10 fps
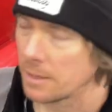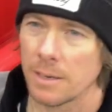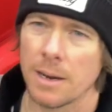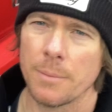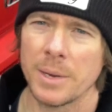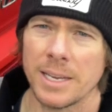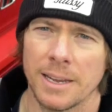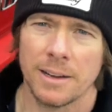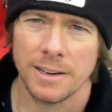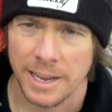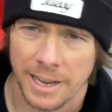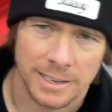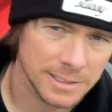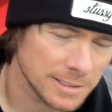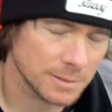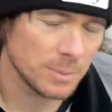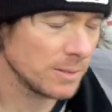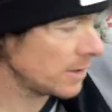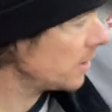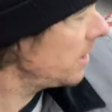did not make Honda Actys to be
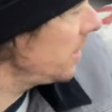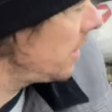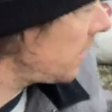very